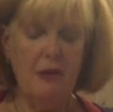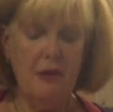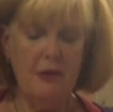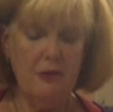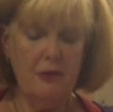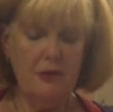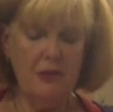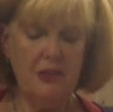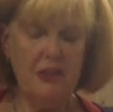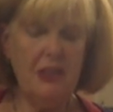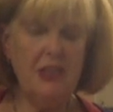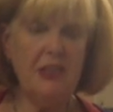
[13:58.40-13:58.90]

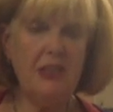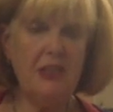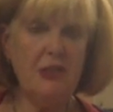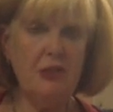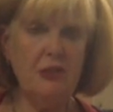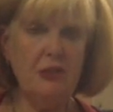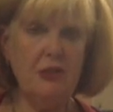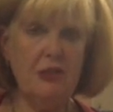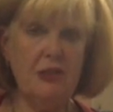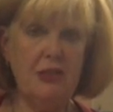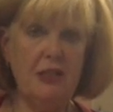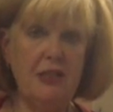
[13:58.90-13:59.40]

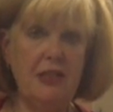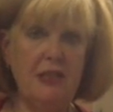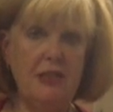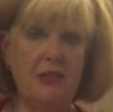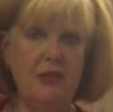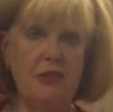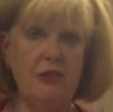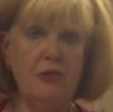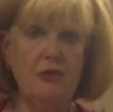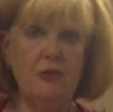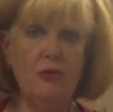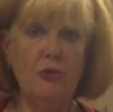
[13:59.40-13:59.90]
consistency
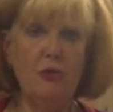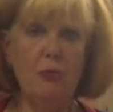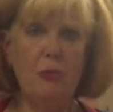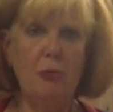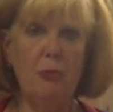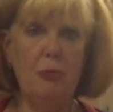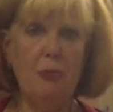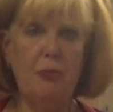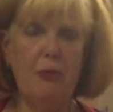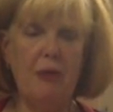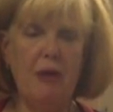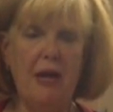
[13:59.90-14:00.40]
to normal
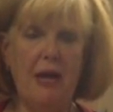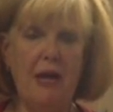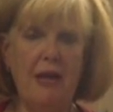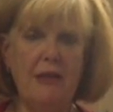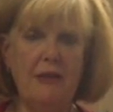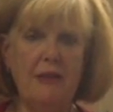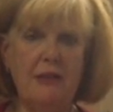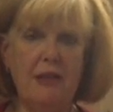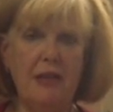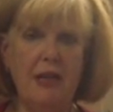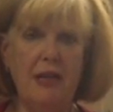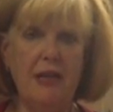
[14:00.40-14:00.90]

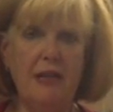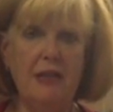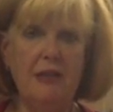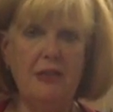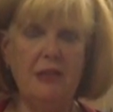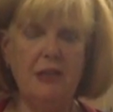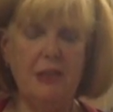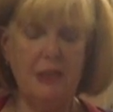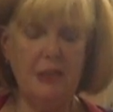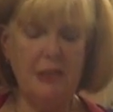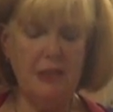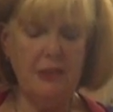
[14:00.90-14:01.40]
bread, and
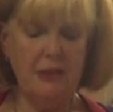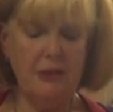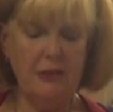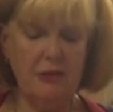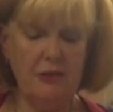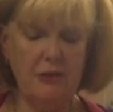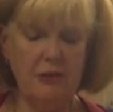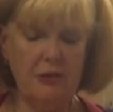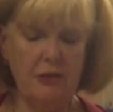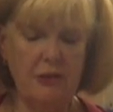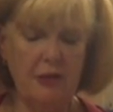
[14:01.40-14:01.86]
it didn't